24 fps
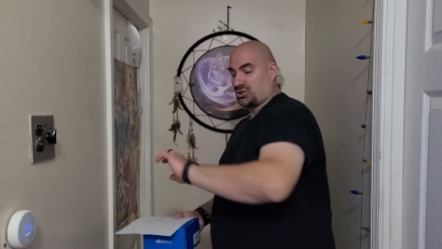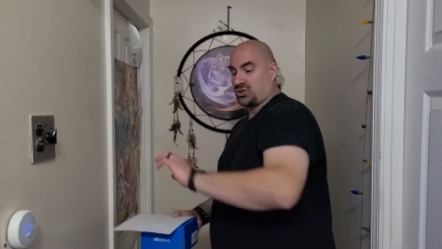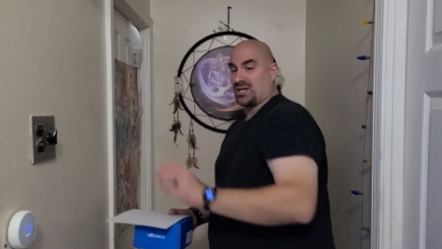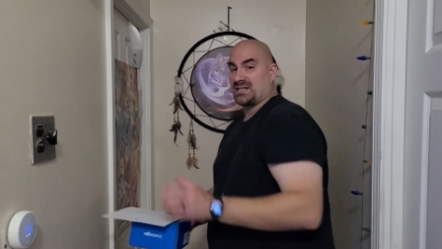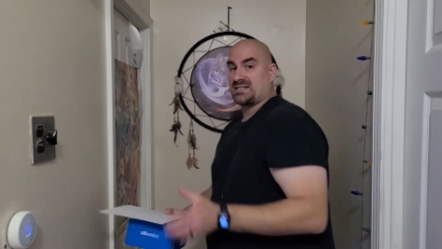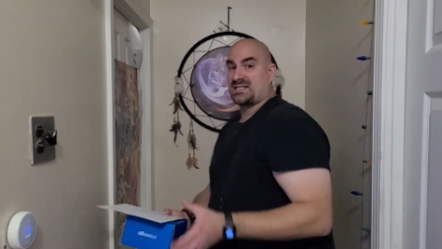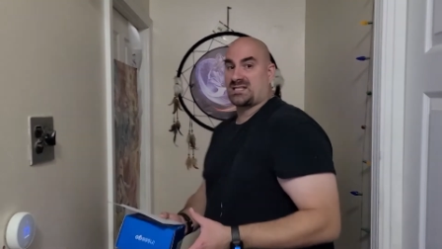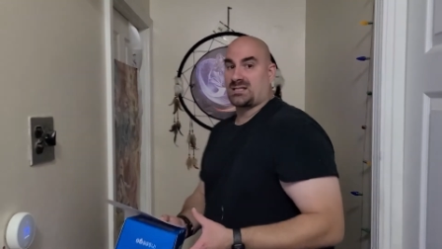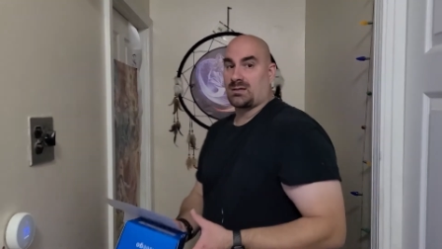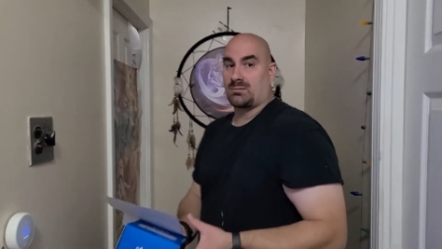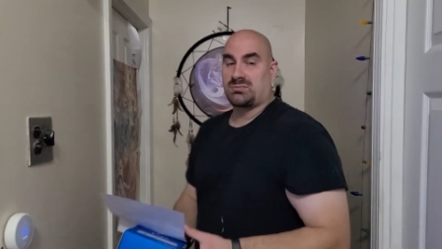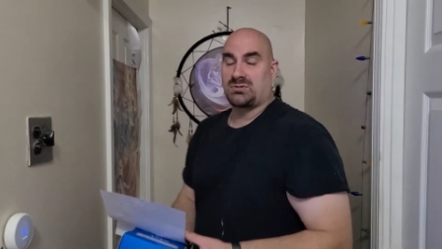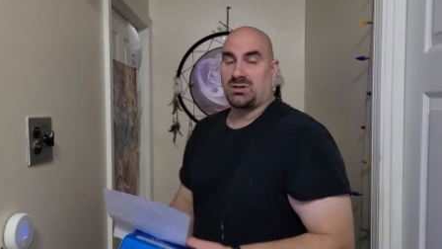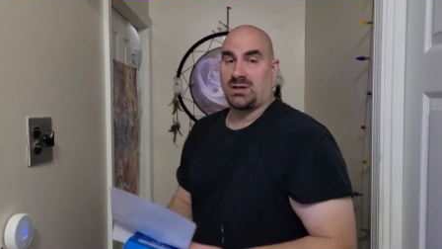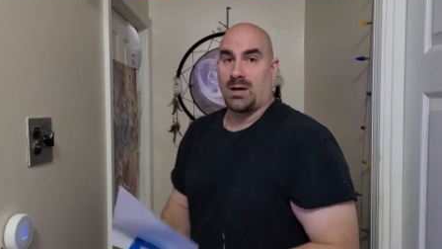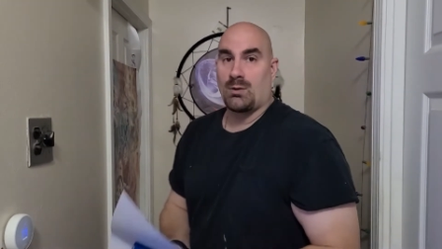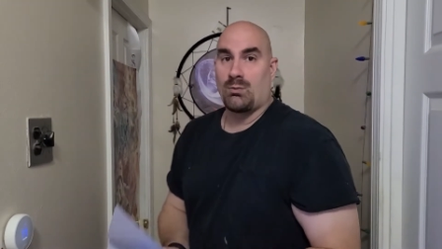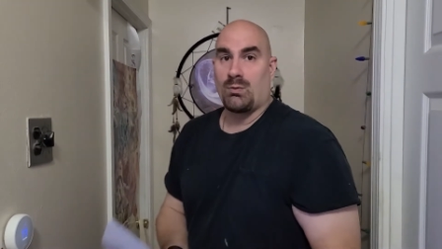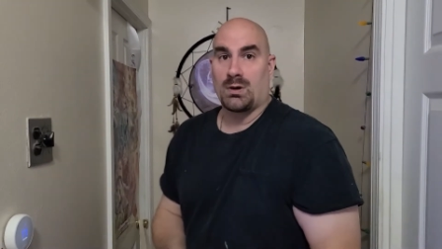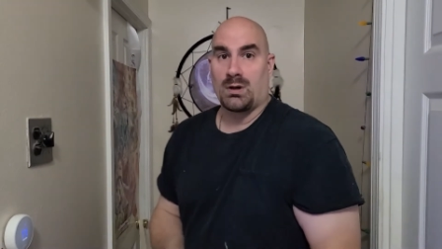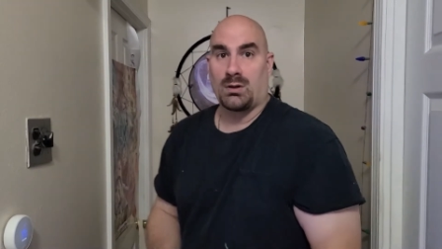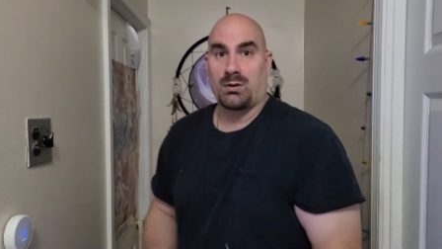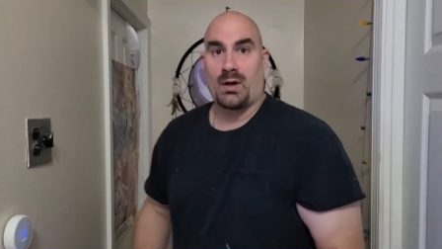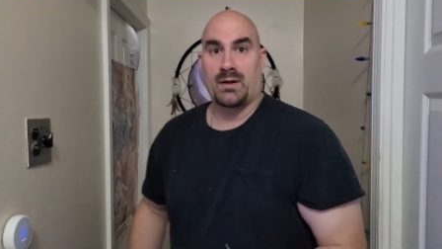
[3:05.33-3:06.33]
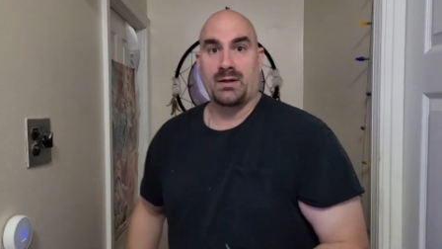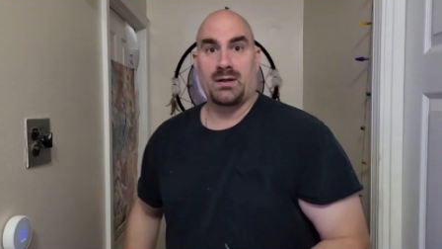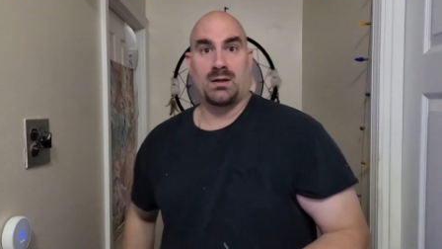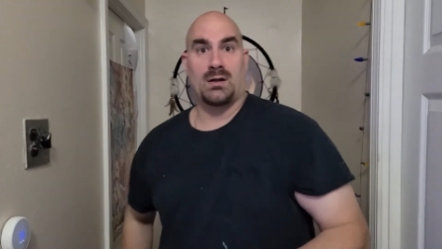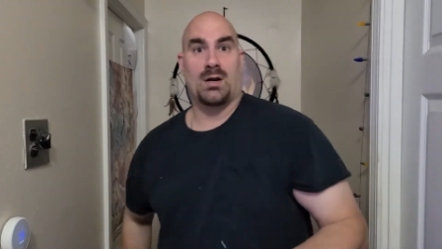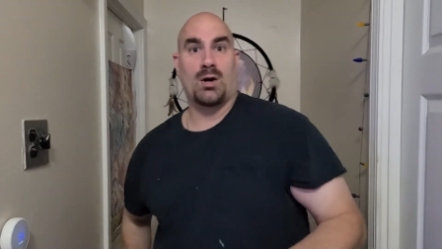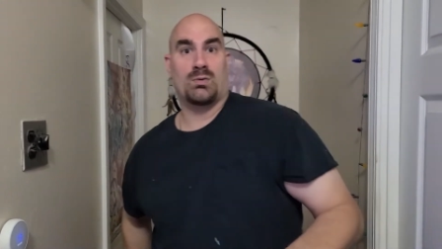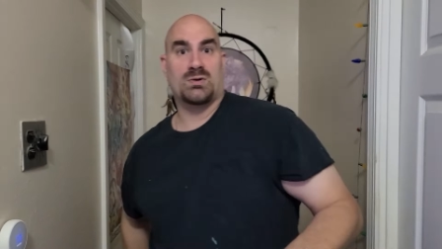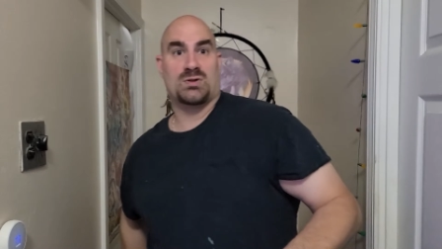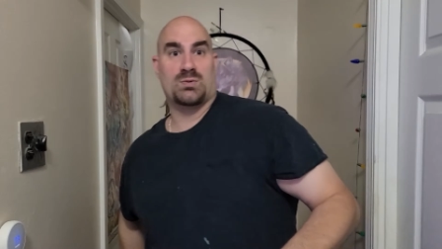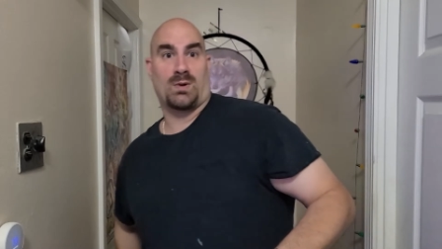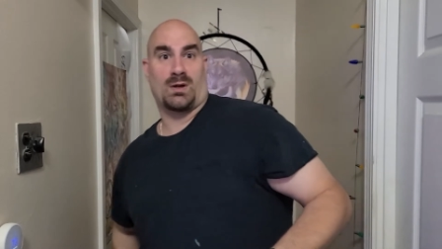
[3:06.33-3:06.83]
that's something I want to let you
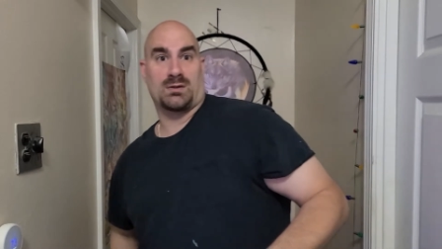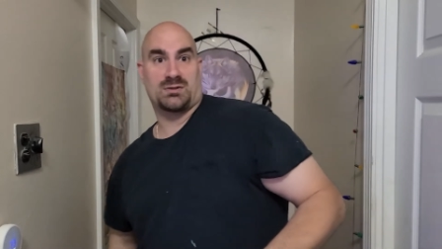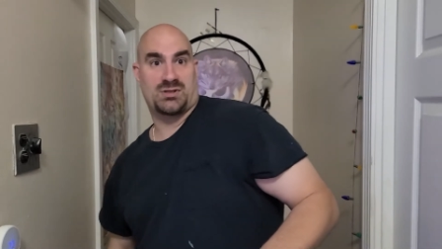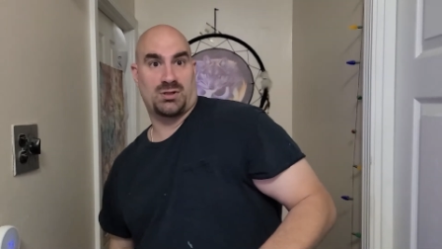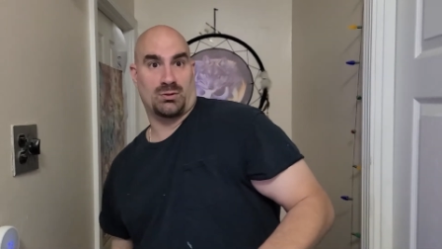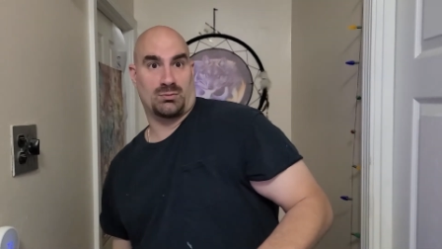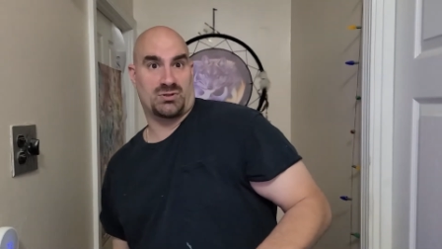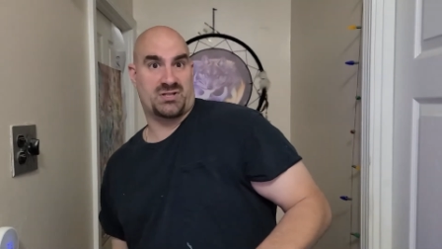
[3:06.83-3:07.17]
know as well too.